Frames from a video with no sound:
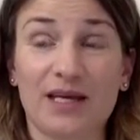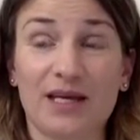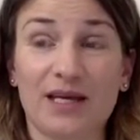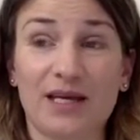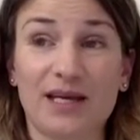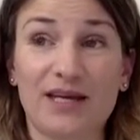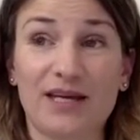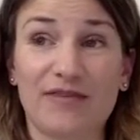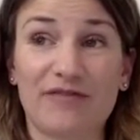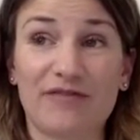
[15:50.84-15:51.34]

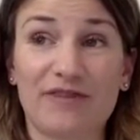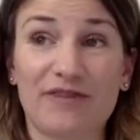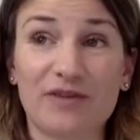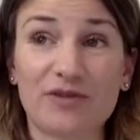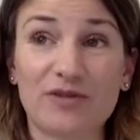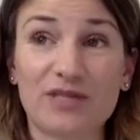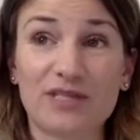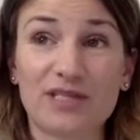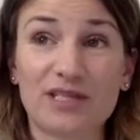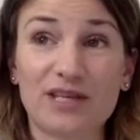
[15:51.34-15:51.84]
it
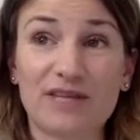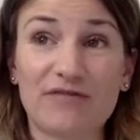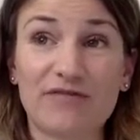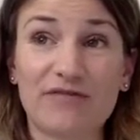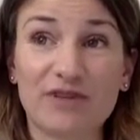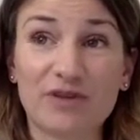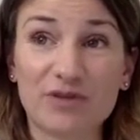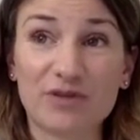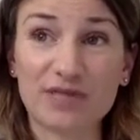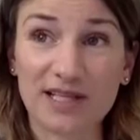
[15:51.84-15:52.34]
feels
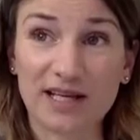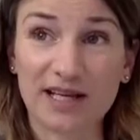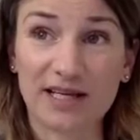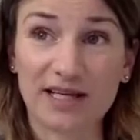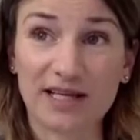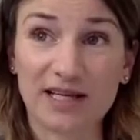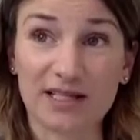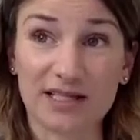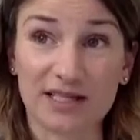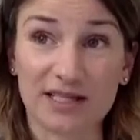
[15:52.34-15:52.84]

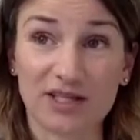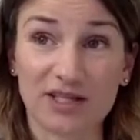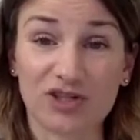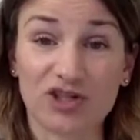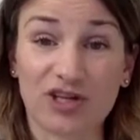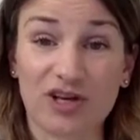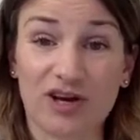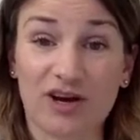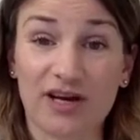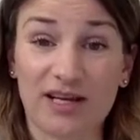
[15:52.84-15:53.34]
like such
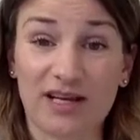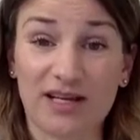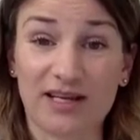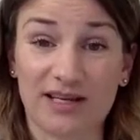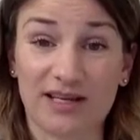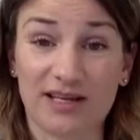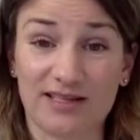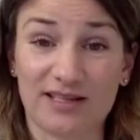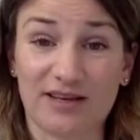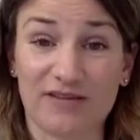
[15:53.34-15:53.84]
a
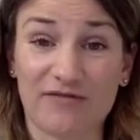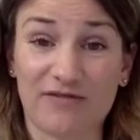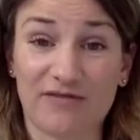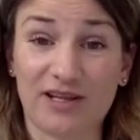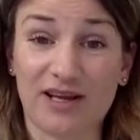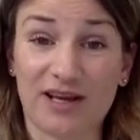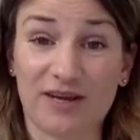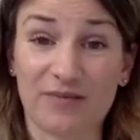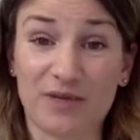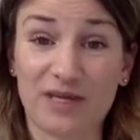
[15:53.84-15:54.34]
kindness. I feel
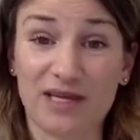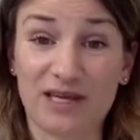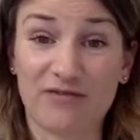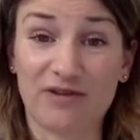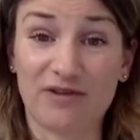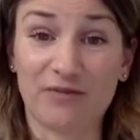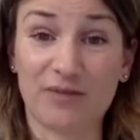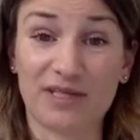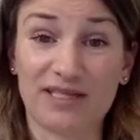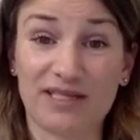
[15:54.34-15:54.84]
like I'm
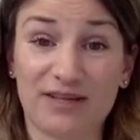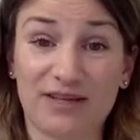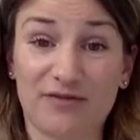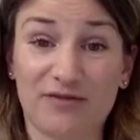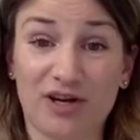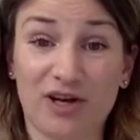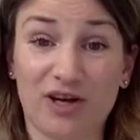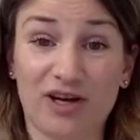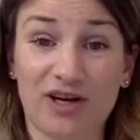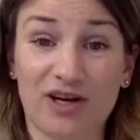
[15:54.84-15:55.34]
giving myself
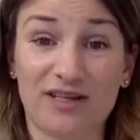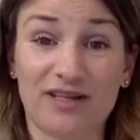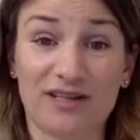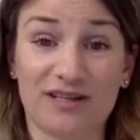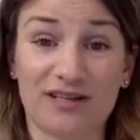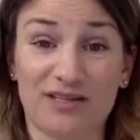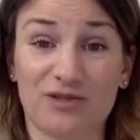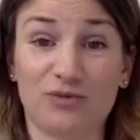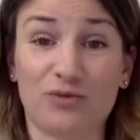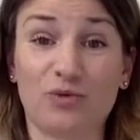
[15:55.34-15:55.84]

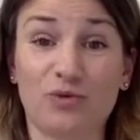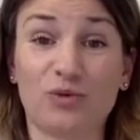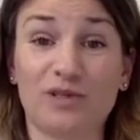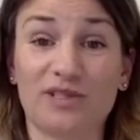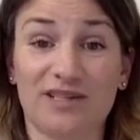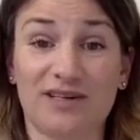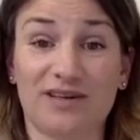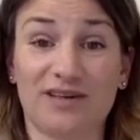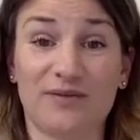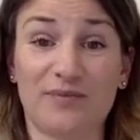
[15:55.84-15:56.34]
kindness all the
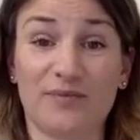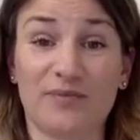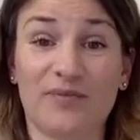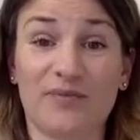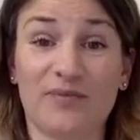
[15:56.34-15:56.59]
time.